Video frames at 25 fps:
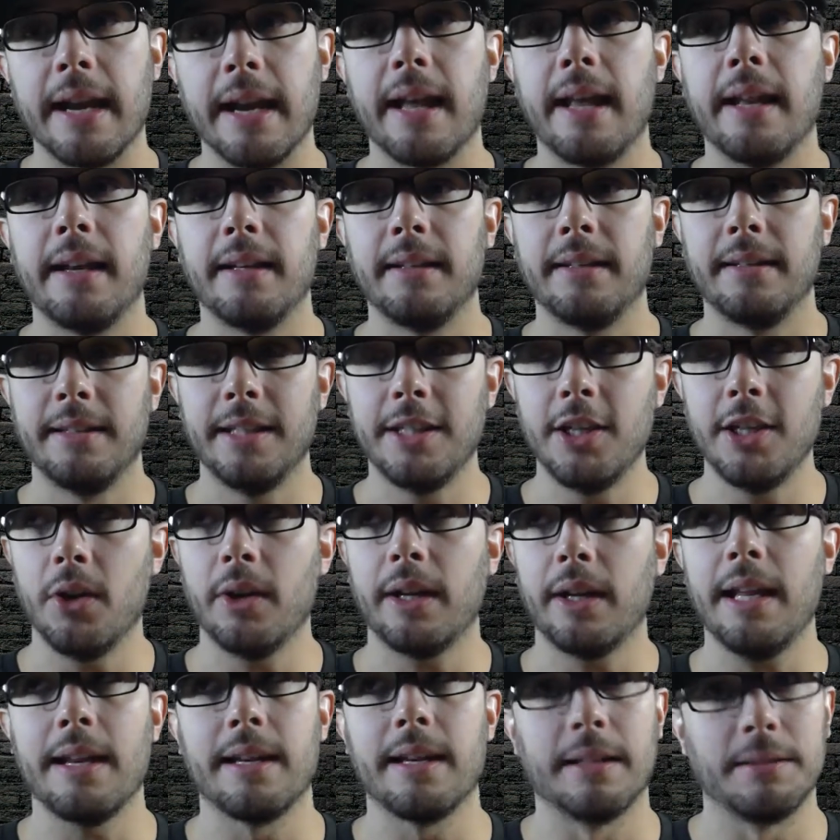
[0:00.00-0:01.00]
And,
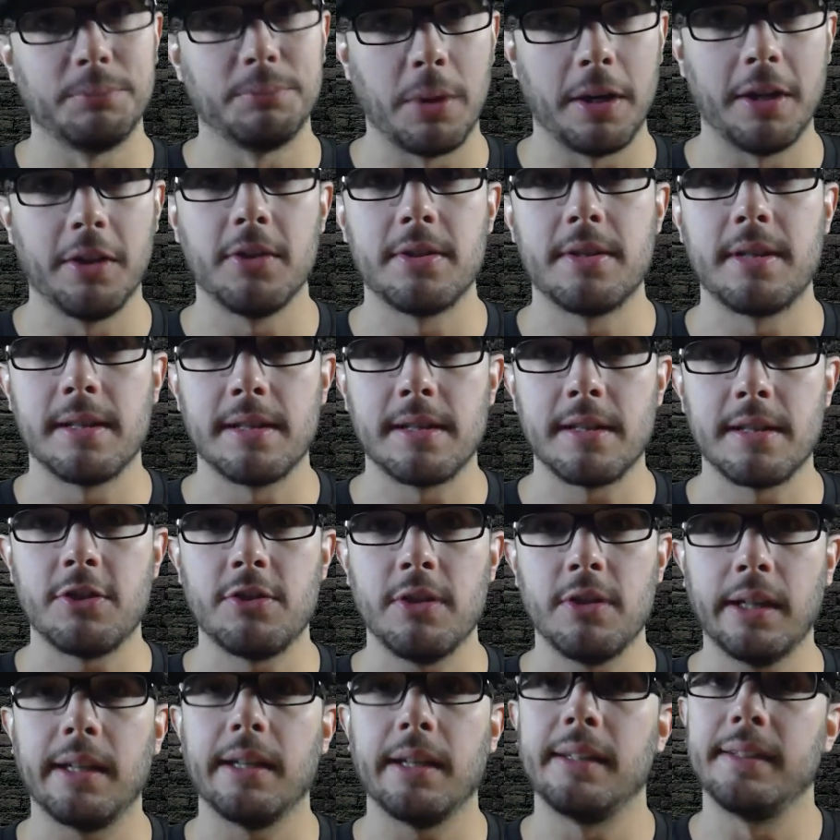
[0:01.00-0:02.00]
again, one of those things that's
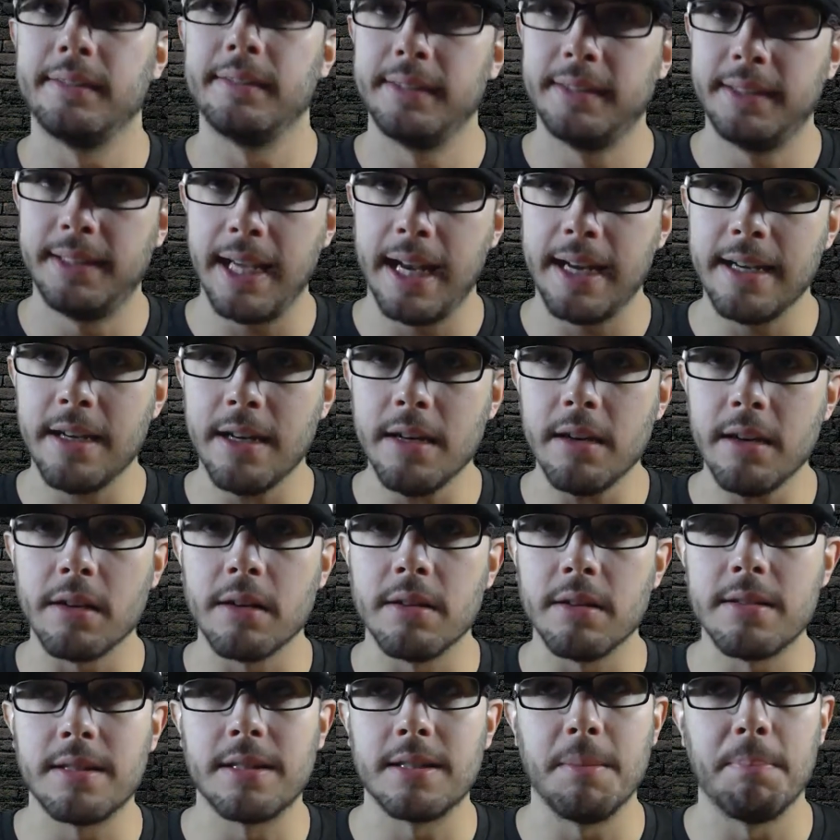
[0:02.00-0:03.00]
tricky. 10
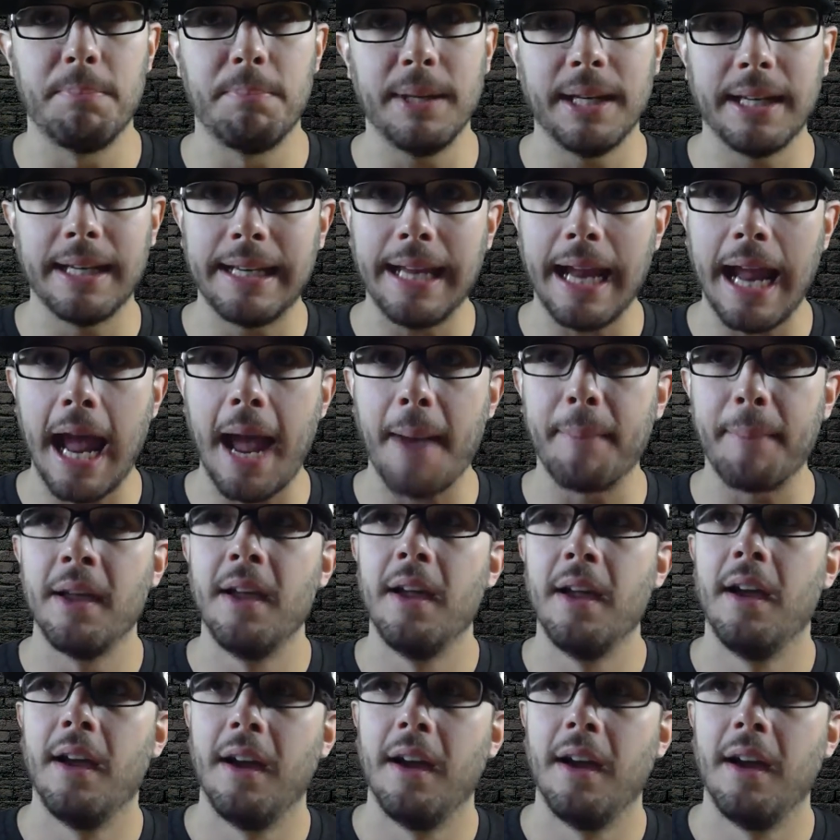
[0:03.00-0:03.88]
years, it's a big gap.